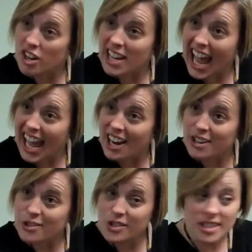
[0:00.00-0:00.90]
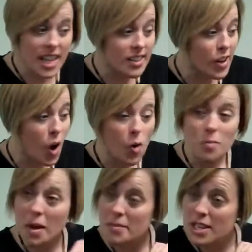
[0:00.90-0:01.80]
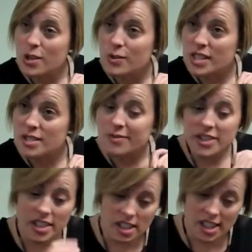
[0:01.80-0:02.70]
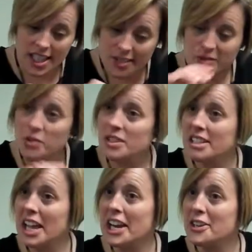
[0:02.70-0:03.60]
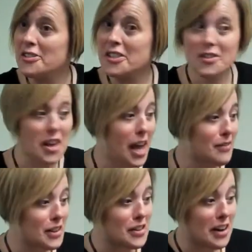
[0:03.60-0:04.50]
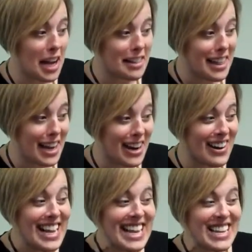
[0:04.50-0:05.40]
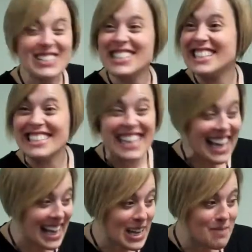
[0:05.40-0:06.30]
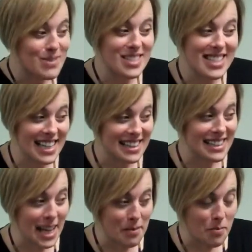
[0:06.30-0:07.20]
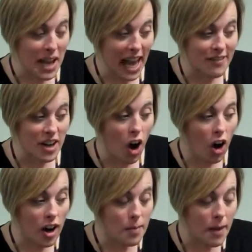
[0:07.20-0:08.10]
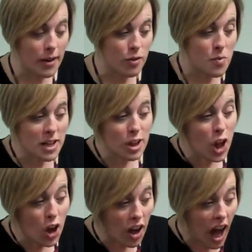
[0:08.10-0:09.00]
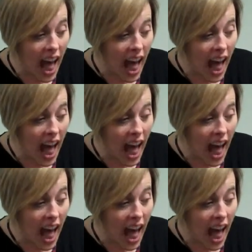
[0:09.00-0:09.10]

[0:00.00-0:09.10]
our hair, just like the comb Mommy uses for your few little hairs that you have on your head there. Here's a lamp, just like the lamp we have in our bedroom. And look,